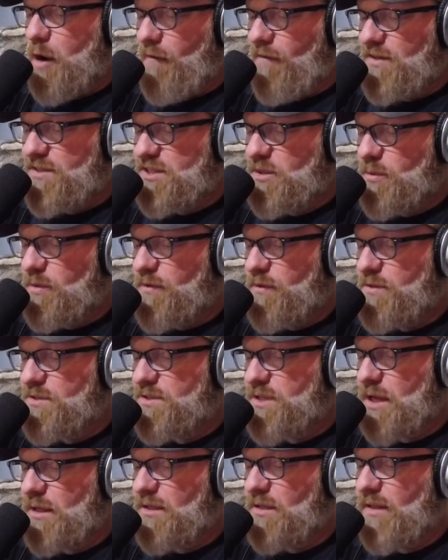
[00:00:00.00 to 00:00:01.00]
visit with her
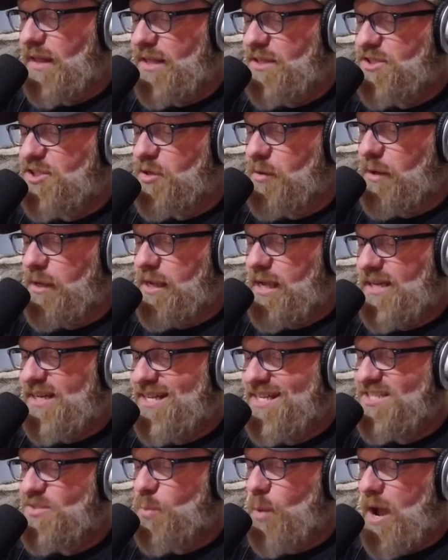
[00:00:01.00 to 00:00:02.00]
son Glenn Dewey and
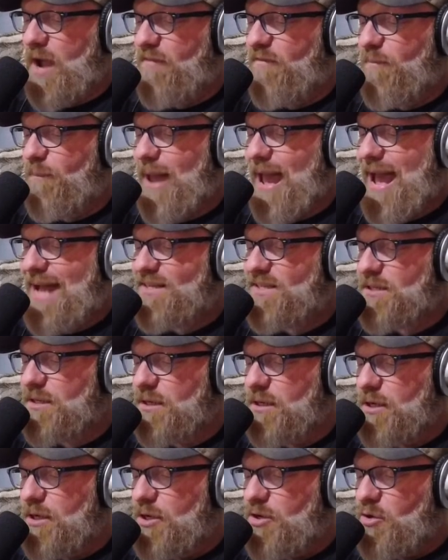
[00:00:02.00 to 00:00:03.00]
his wife Pat,
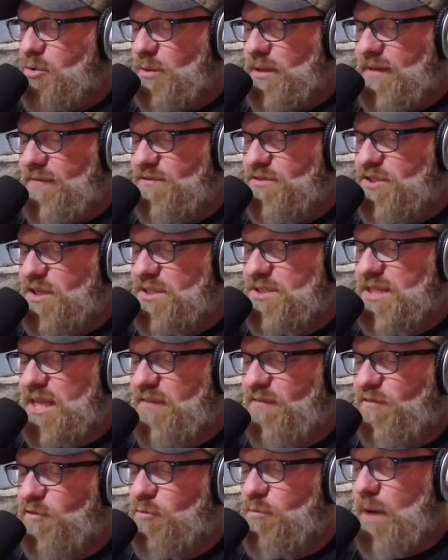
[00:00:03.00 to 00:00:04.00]
who lived just a
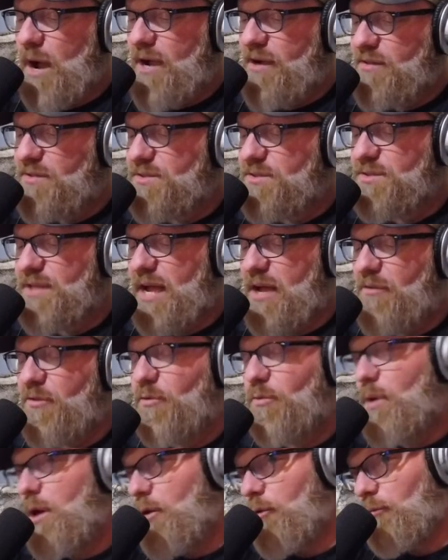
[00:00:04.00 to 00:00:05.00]
few miles down the
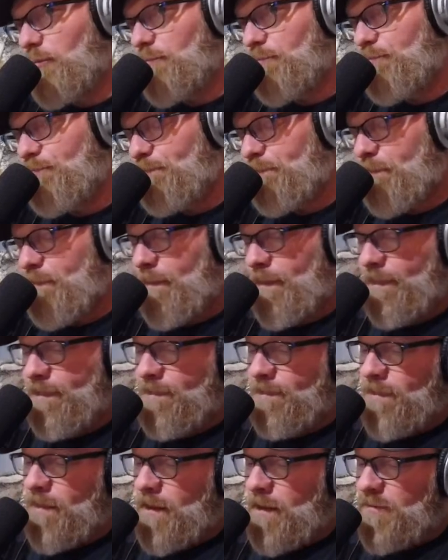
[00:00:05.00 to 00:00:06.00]
road.
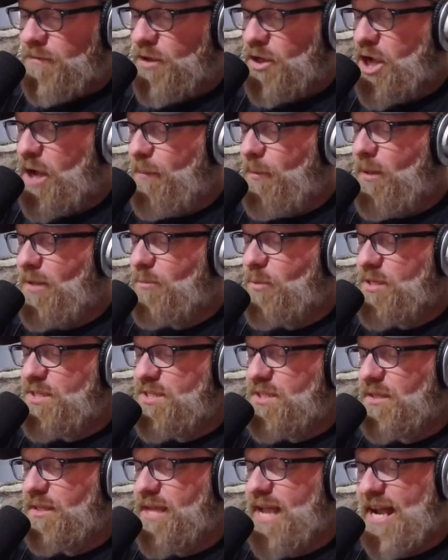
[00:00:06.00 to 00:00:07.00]
The couple had
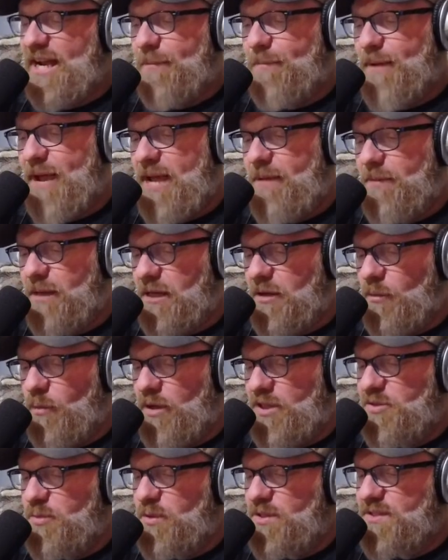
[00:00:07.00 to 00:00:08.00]
recently had a baby,
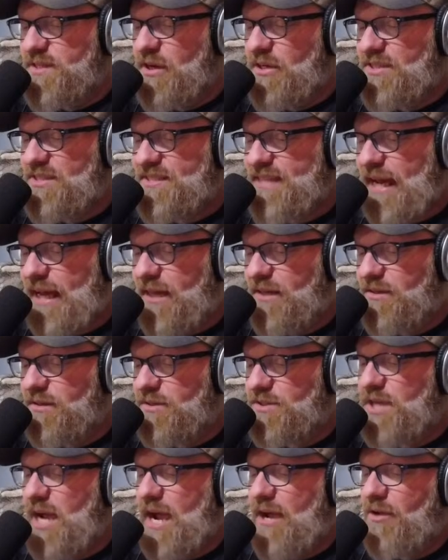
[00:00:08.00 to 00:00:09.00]
which was their second
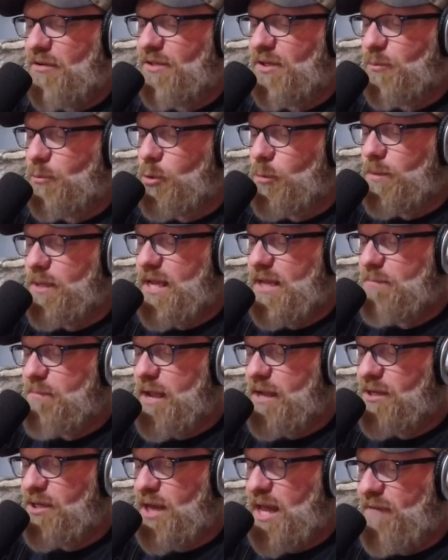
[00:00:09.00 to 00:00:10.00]
child, and Ruby had
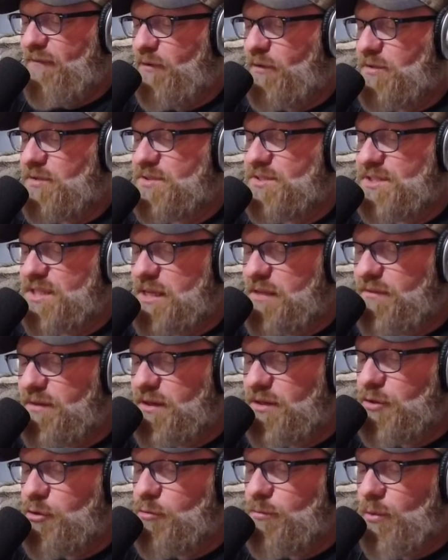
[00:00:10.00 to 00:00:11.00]
made an effort to see the
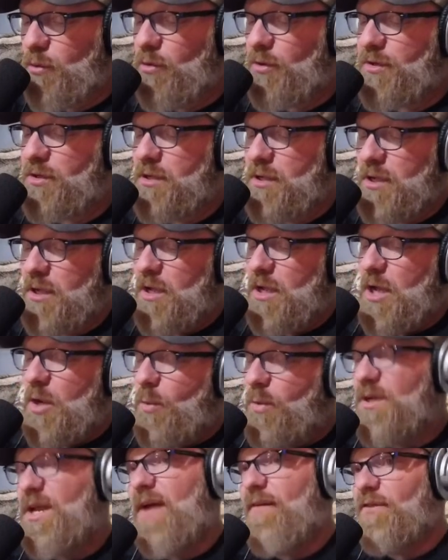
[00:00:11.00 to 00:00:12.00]
newborn
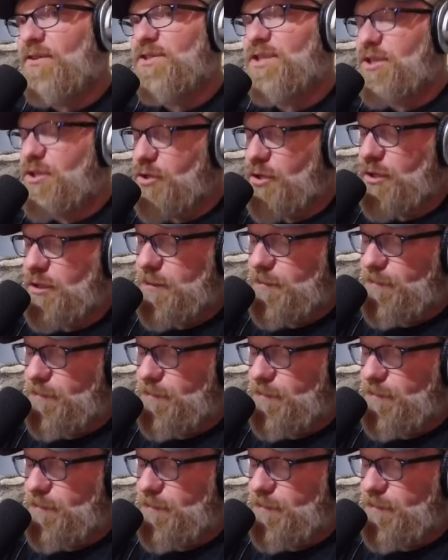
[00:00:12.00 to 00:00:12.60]
whenever she could.